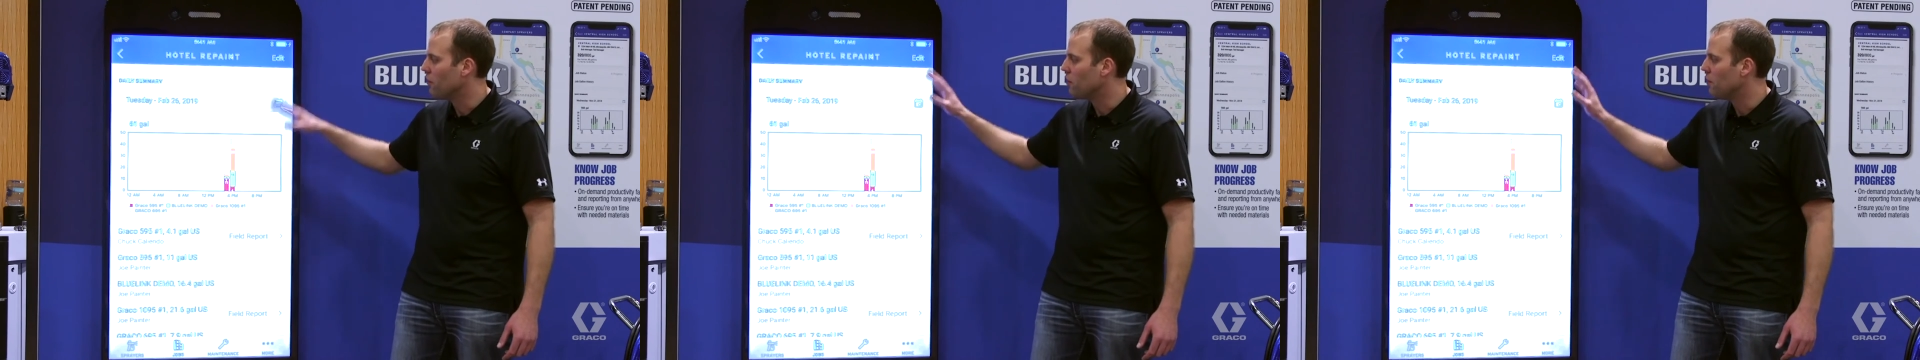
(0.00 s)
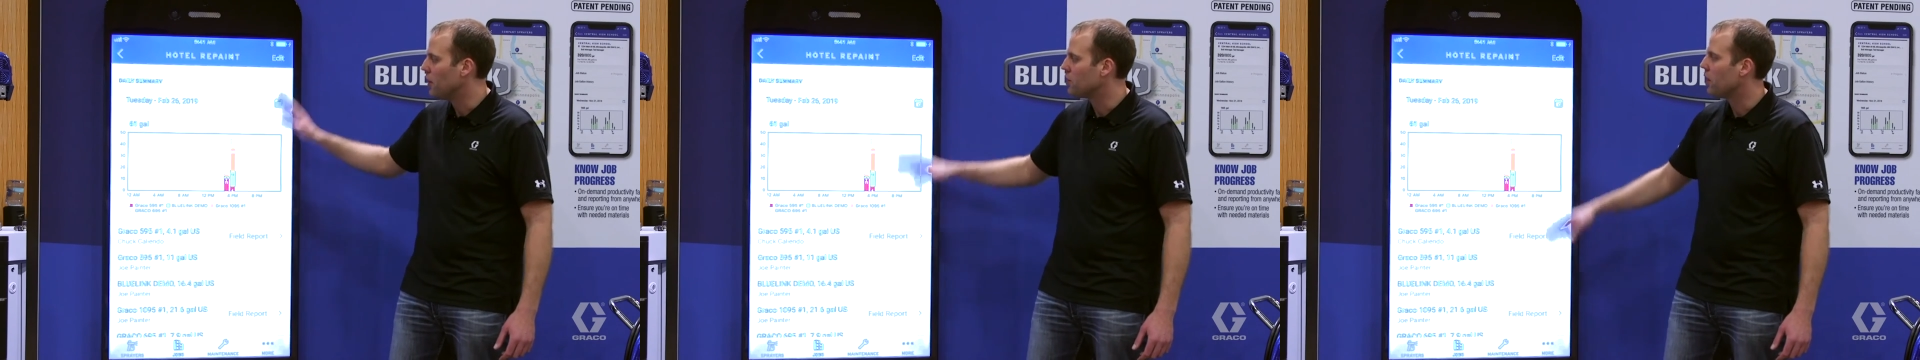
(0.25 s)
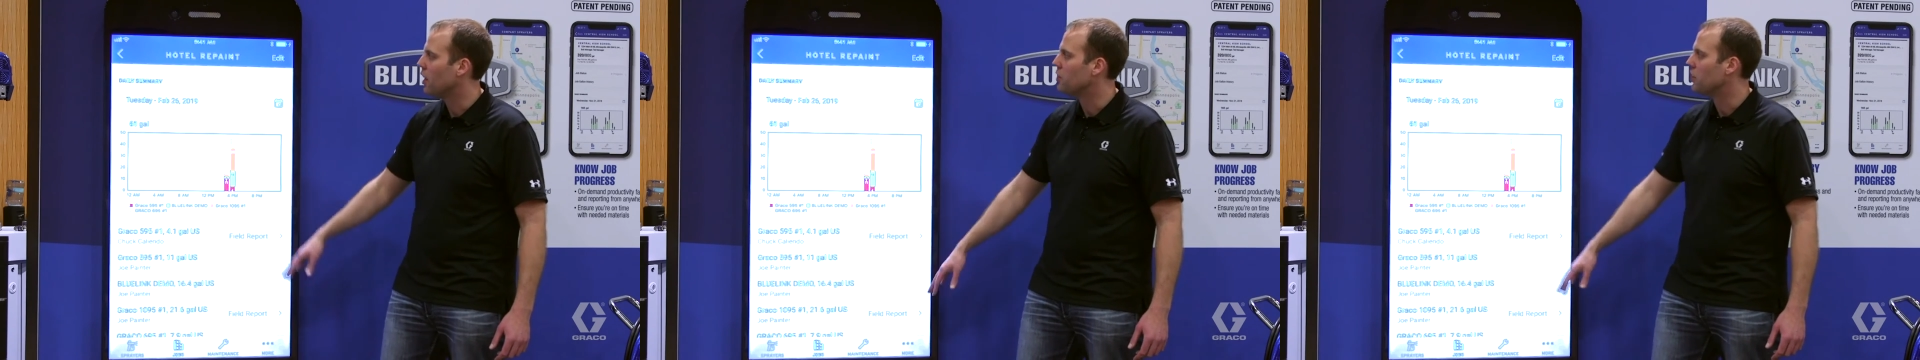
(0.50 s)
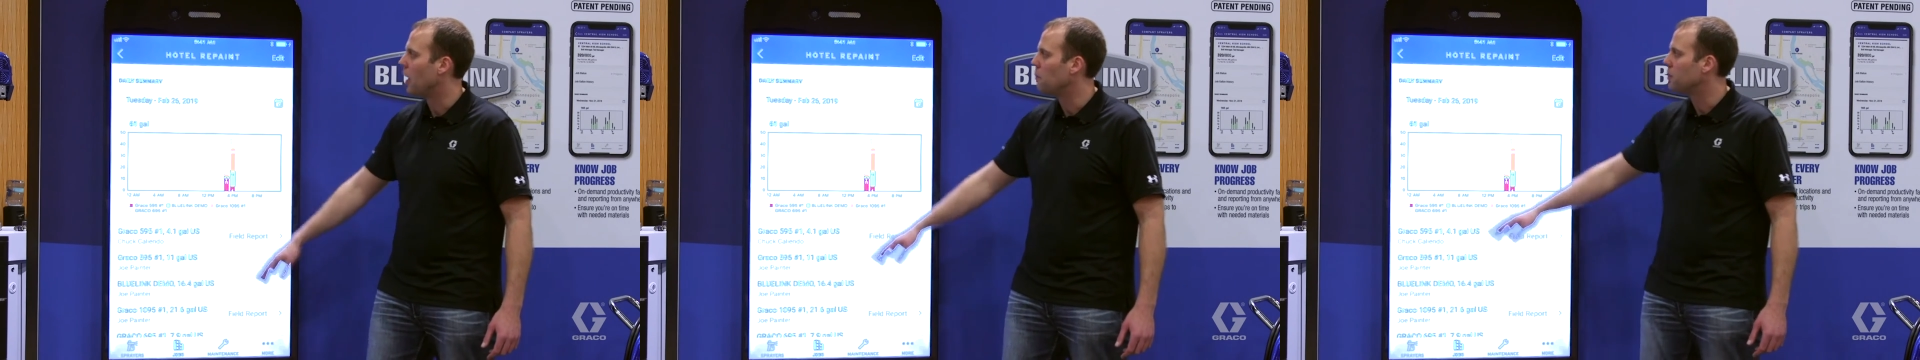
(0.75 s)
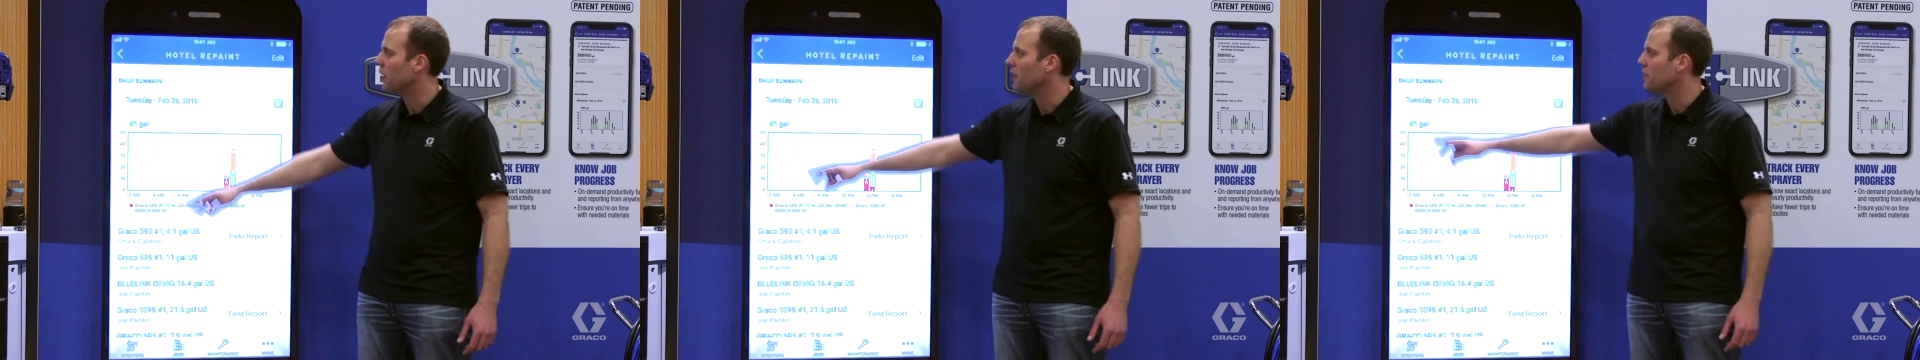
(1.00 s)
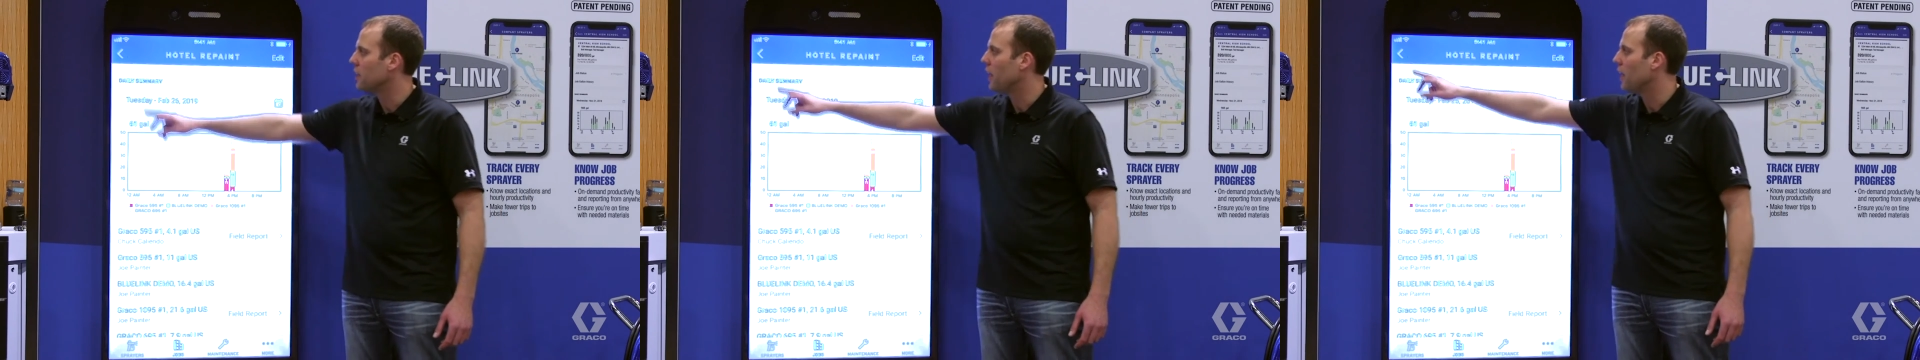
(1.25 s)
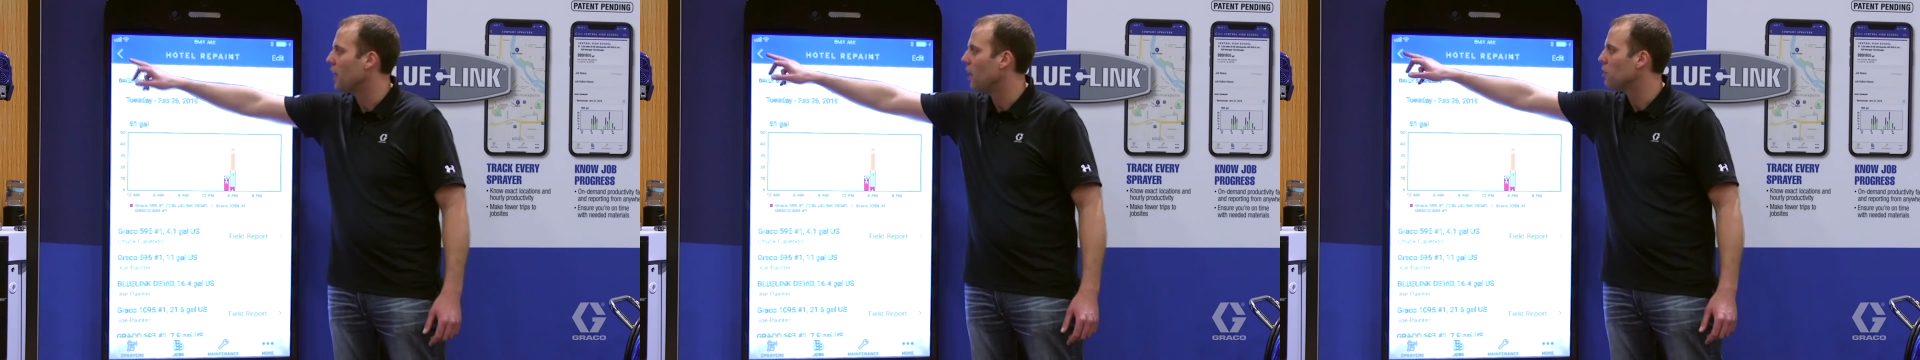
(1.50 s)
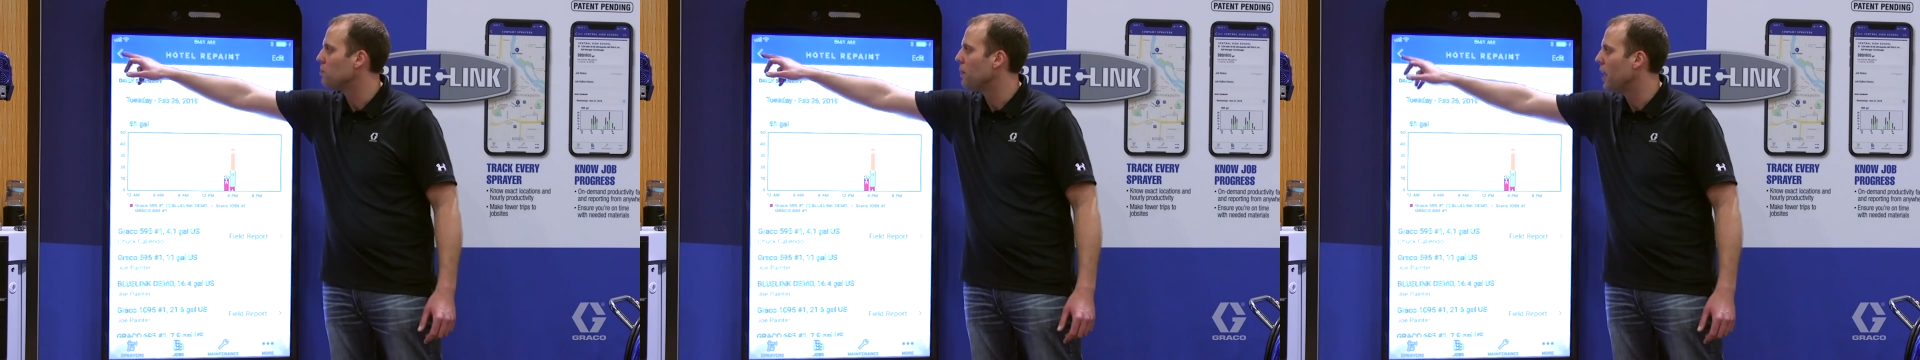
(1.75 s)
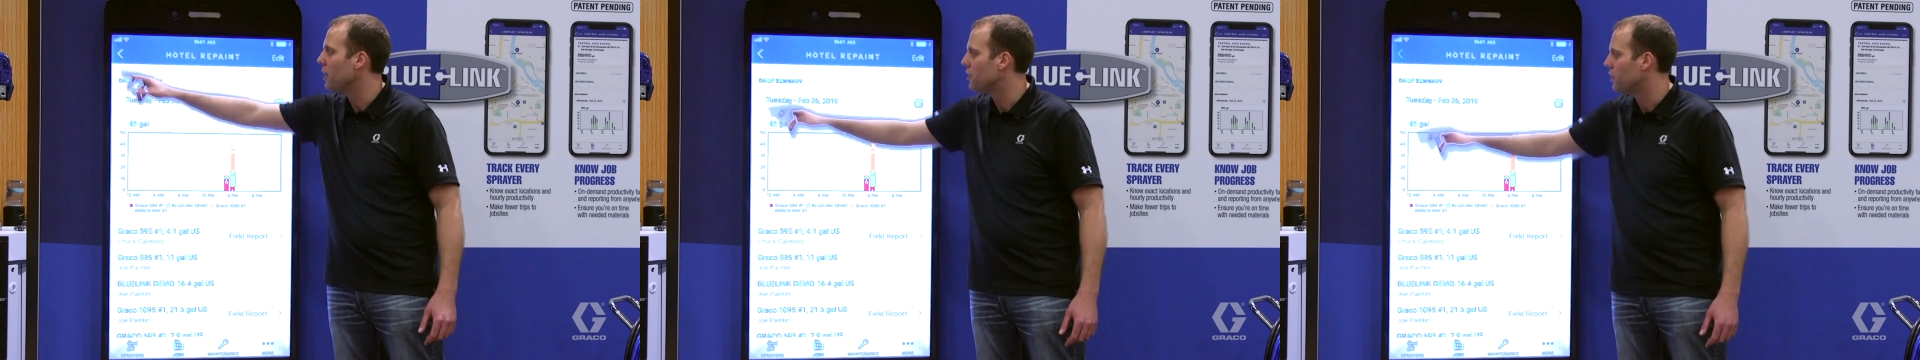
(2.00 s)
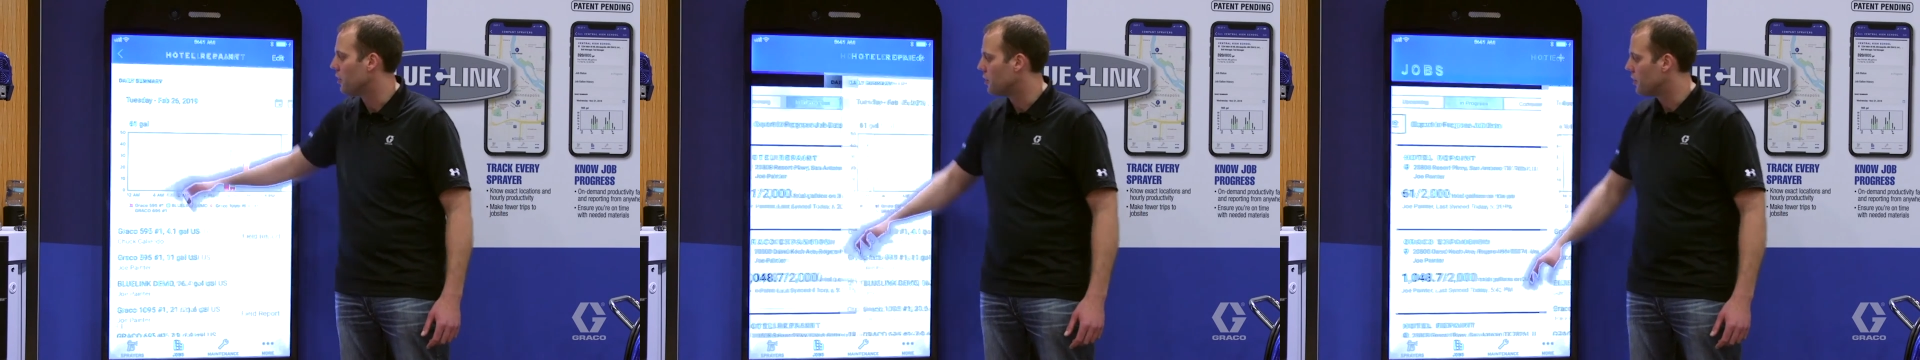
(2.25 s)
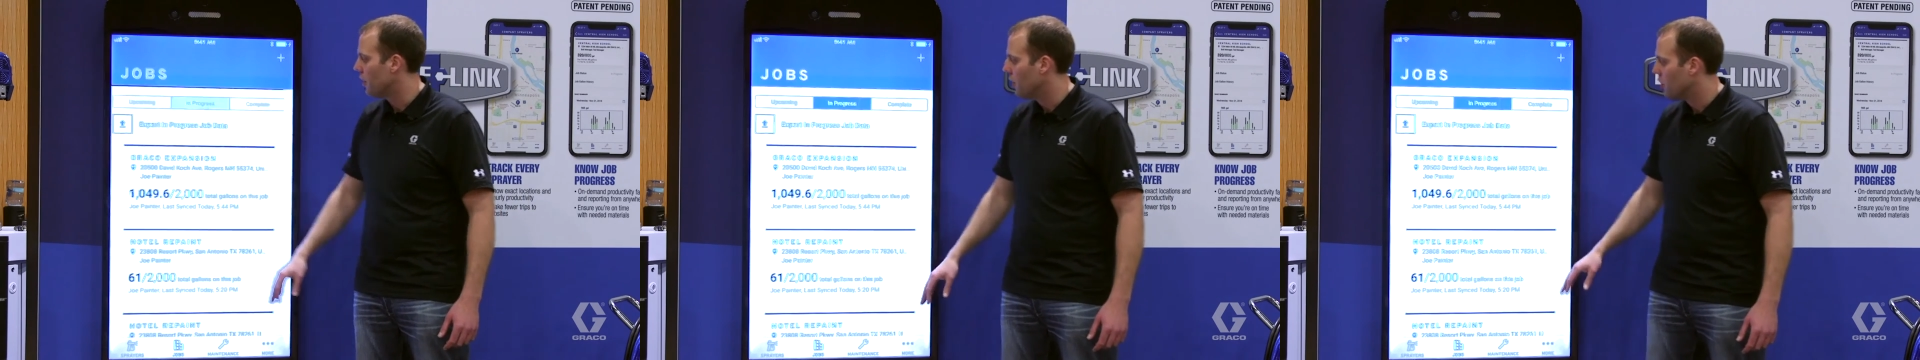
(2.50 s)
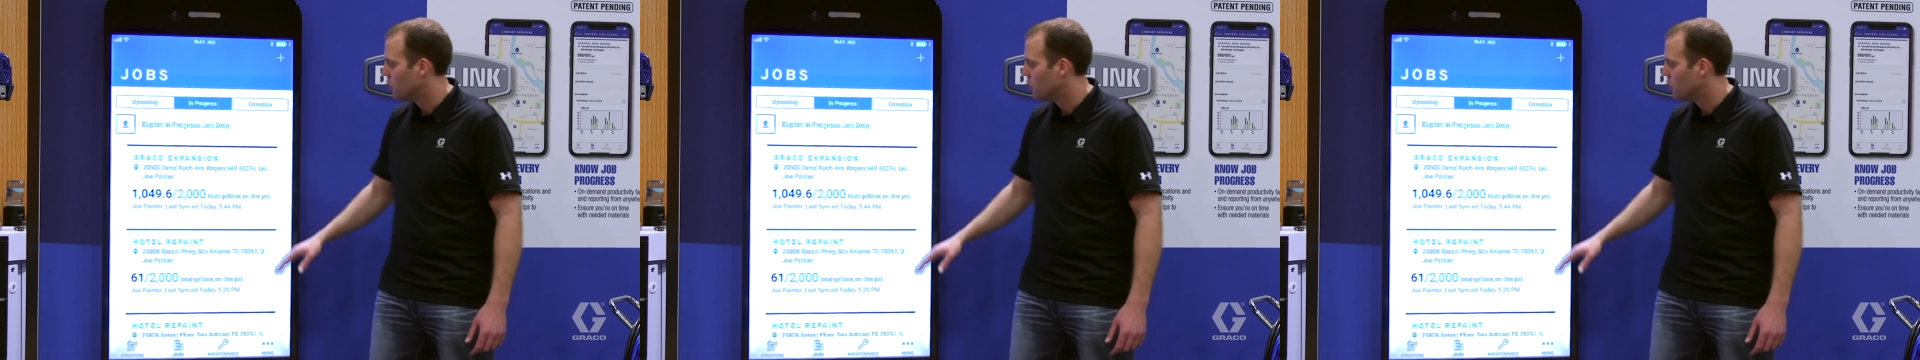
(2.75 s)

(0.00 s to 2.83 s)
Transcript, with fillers: information on job sites and allows managers